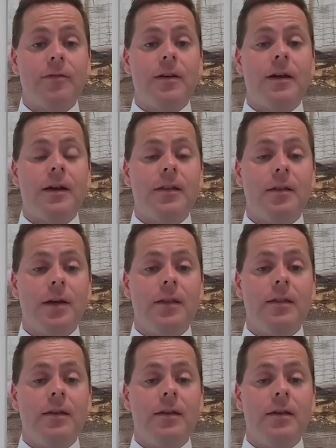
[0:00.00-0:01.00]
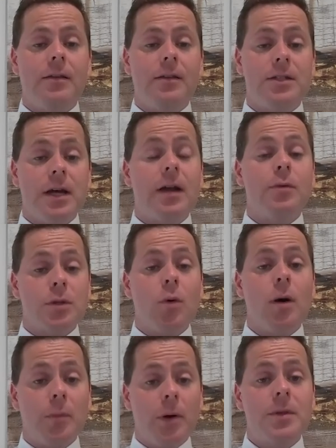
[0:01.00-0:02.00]
and the data was
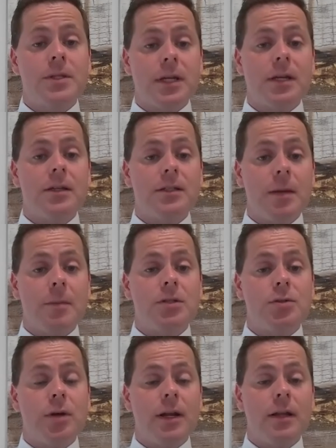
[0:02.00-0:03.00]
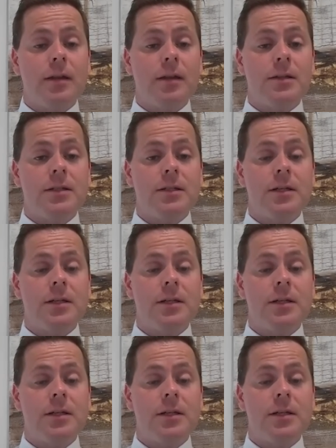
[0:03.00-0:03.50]
quite promising, demonstrating that